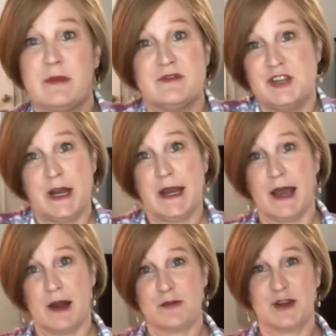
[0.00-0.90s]
of Jeannie.
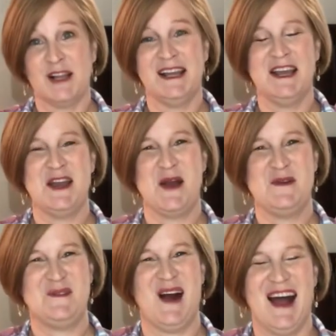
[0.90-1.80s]
I don't really
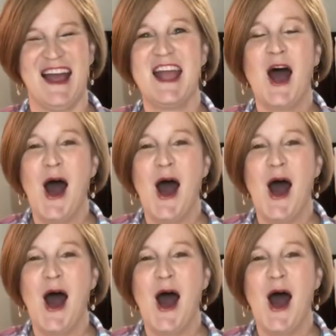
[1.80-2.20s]
know why.